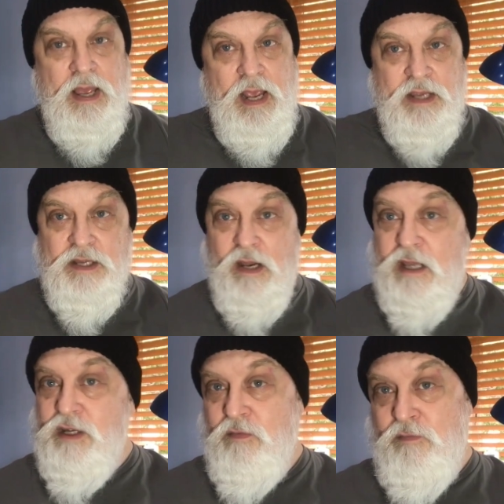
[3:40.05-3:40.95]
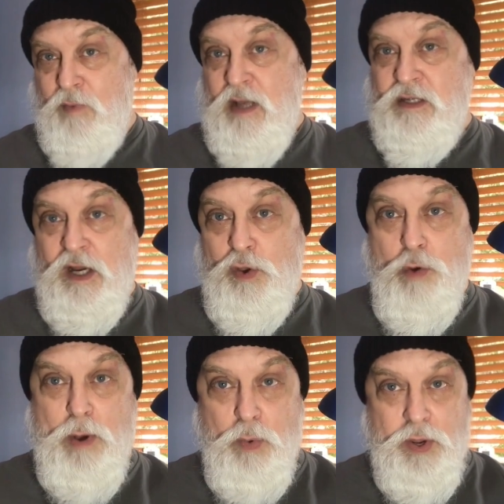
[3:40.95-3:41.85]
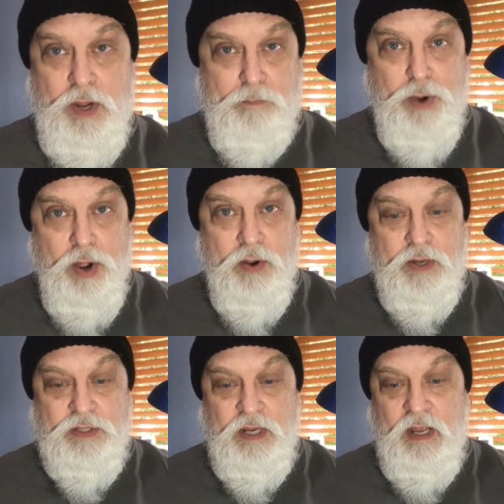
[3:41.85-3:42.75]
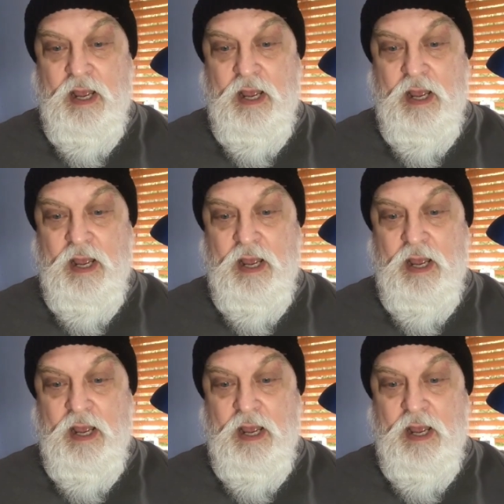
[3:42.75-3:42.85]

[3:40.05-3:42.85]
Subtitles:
Here's a list of basically all my work in progress.